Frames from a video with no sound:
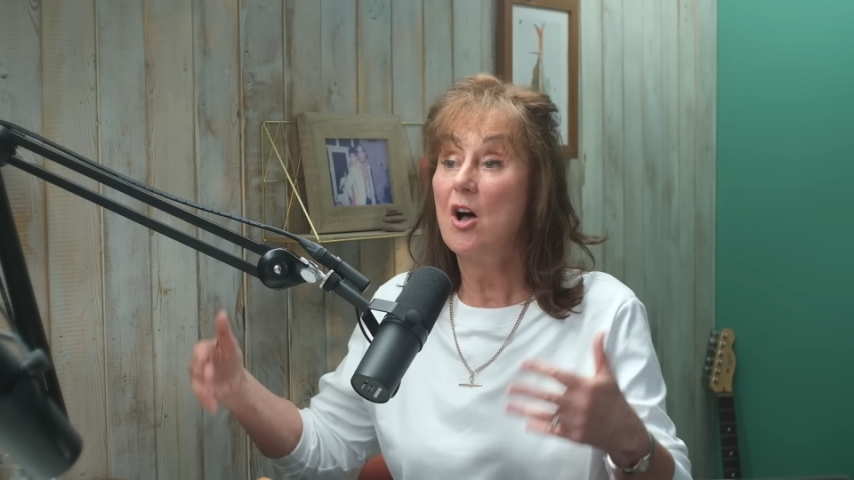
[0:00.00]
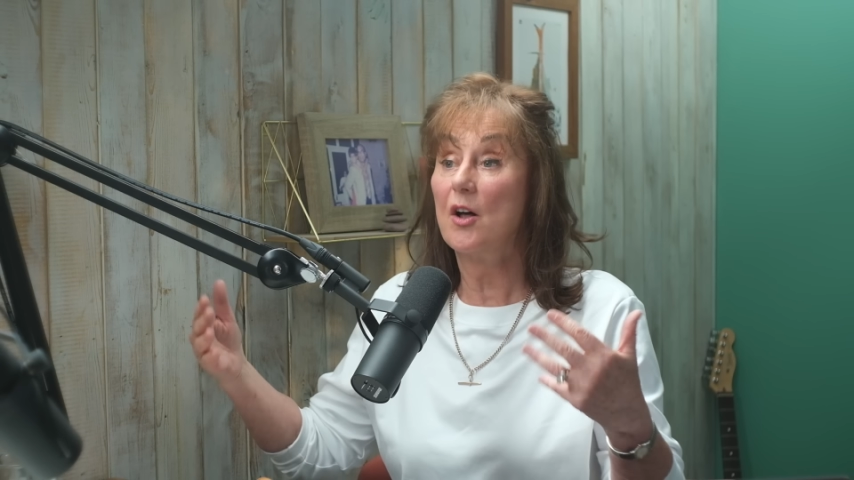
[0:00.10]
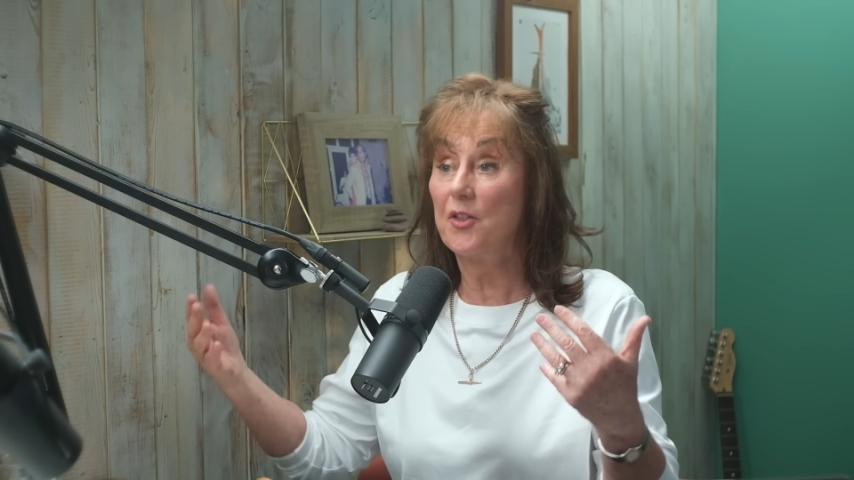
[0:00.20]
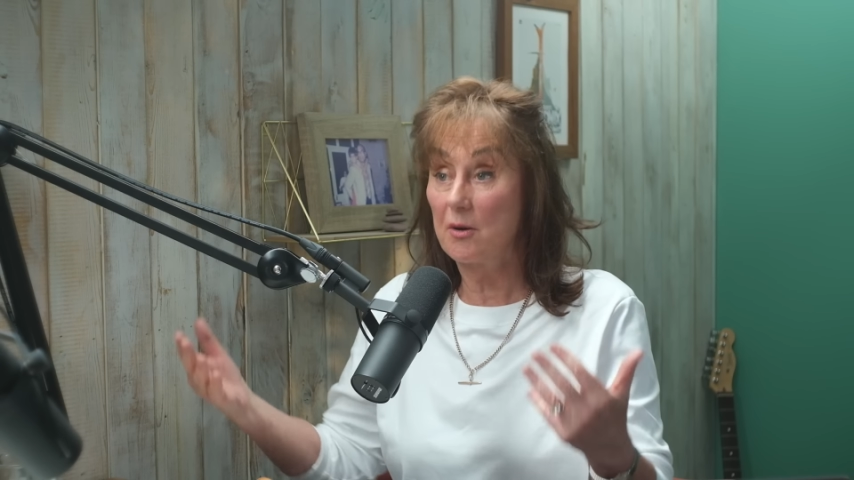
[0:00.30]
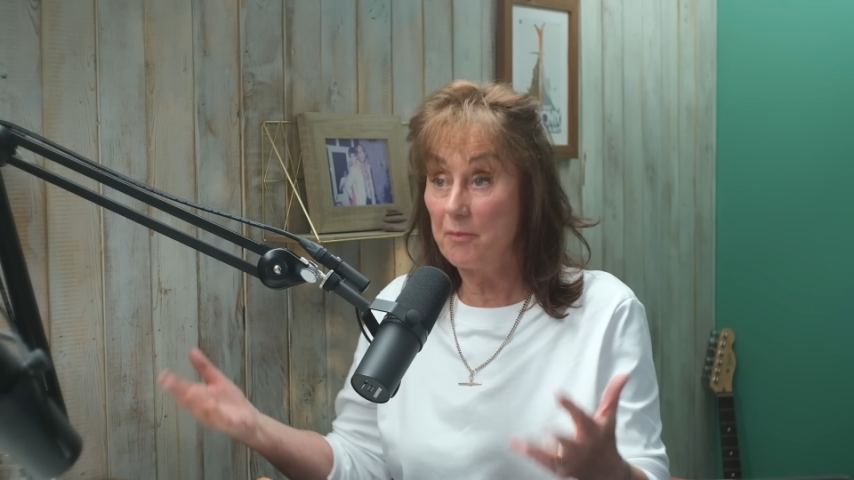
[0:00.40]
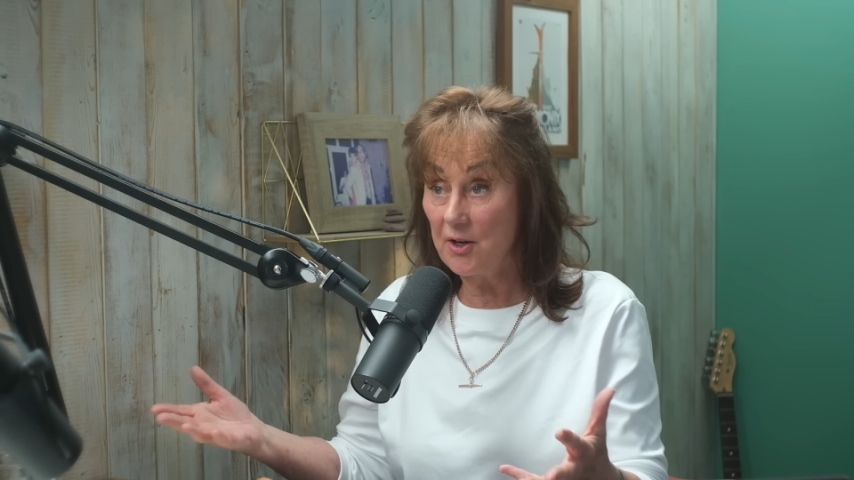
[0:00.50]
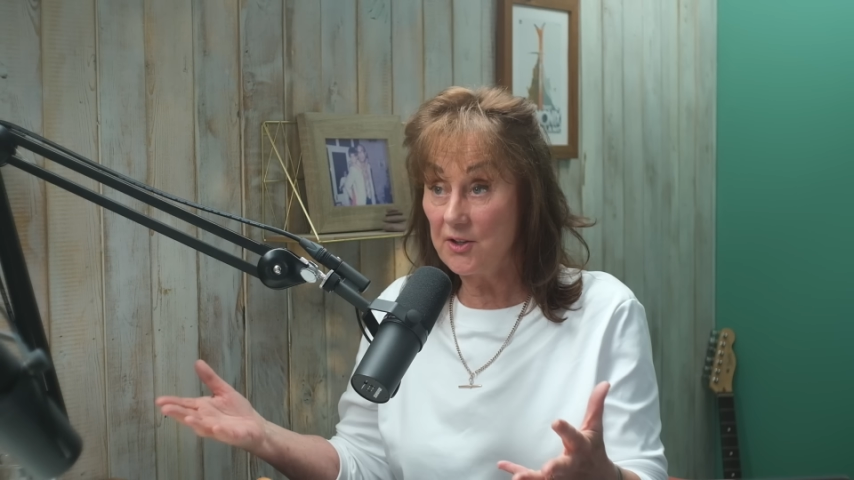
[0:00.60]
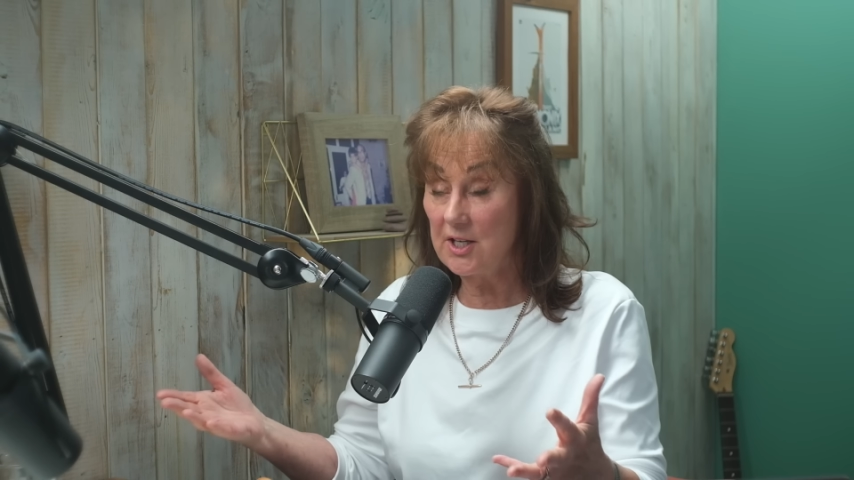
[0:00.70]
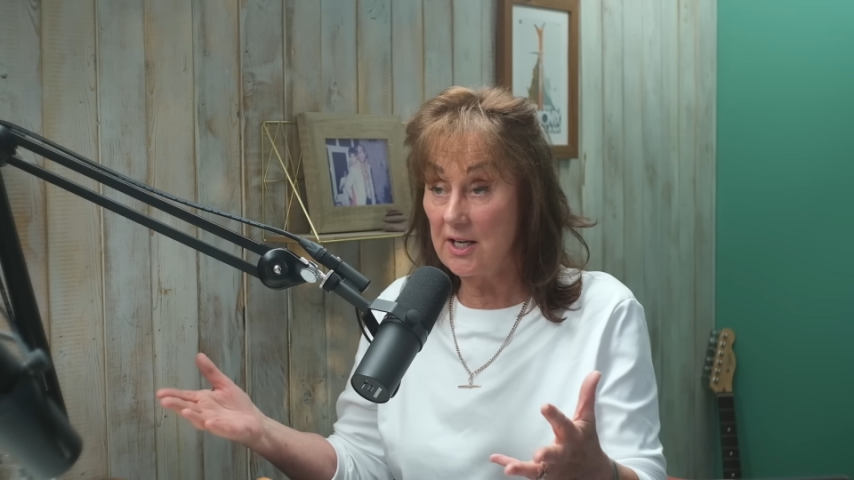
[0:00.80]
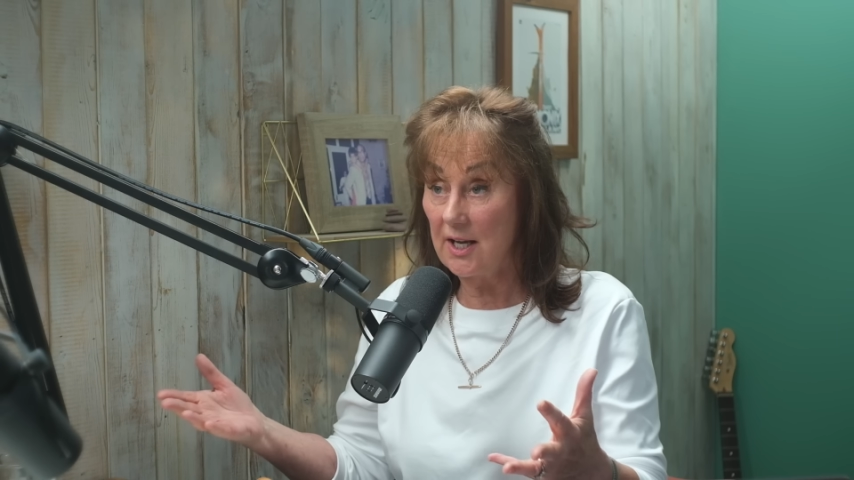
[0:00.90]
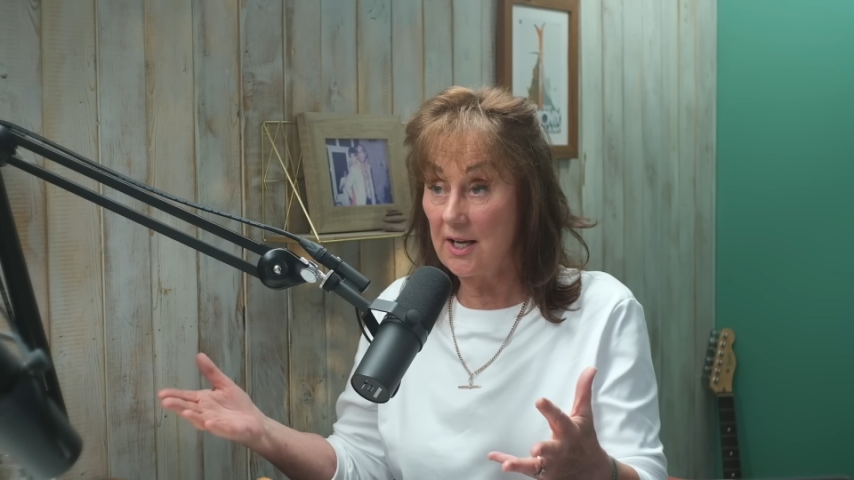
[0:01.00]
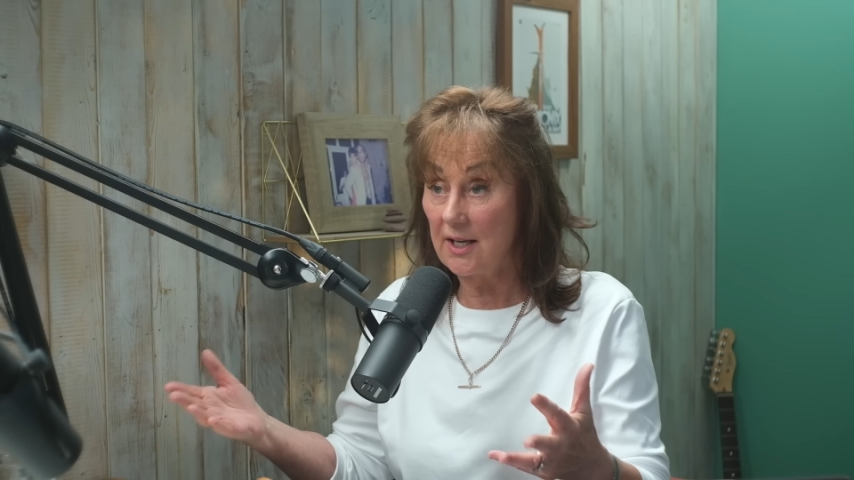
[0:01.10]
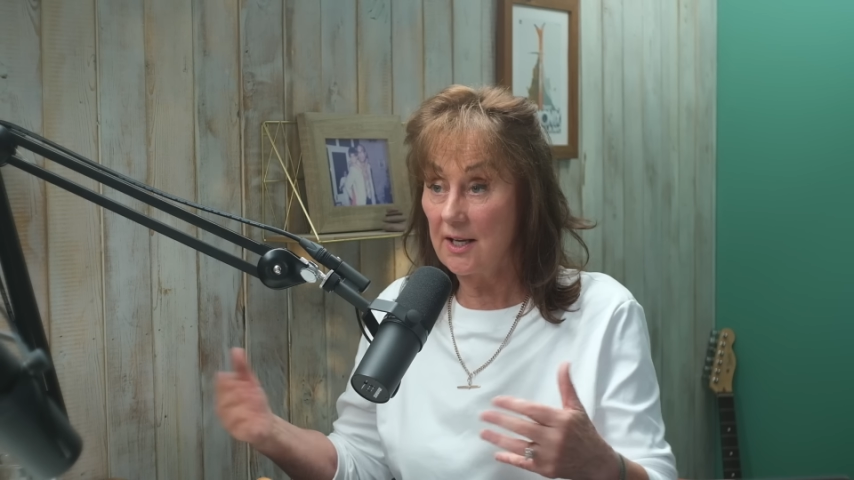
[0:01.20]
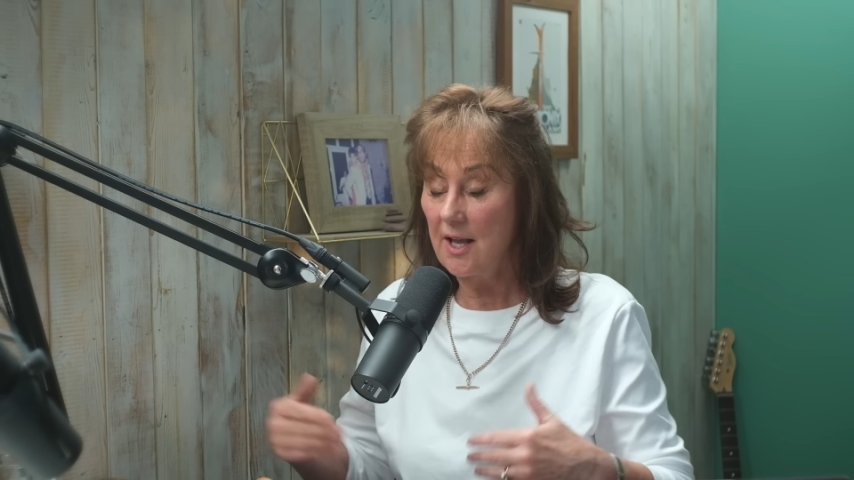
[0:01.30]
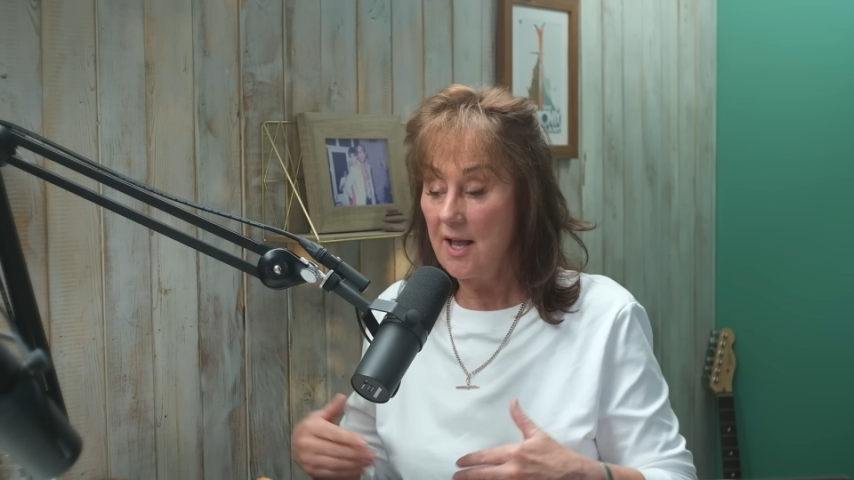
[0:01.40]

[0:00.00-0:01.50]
on their birthday cake.